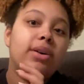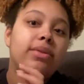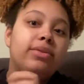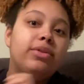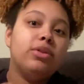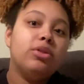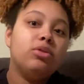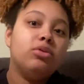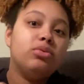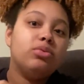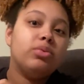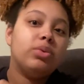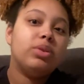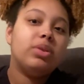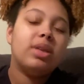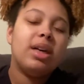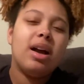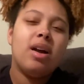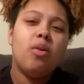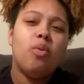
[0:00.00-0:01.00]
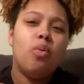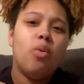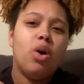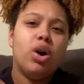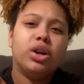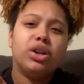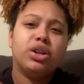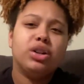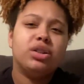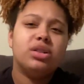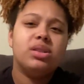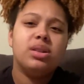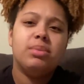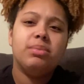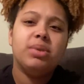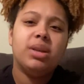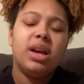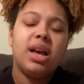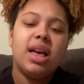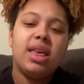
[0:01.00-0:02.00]
filled with like water or
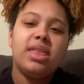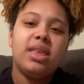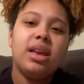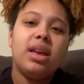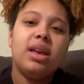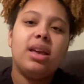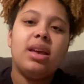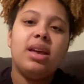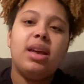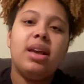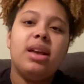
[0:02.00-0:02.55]
something, I think,